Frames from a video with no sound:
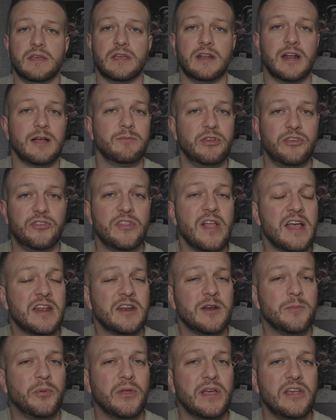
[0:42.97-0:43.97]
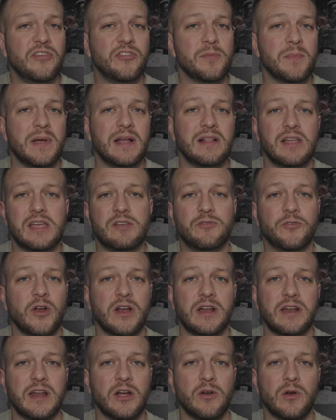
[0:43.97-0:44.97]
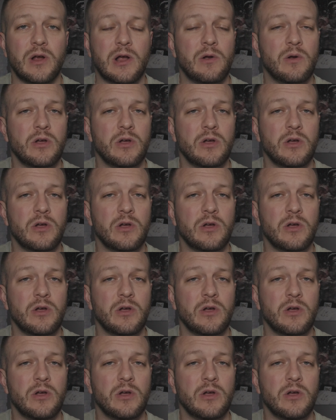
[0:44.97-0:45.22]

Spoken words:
and I'm just not in a place in my life right now where I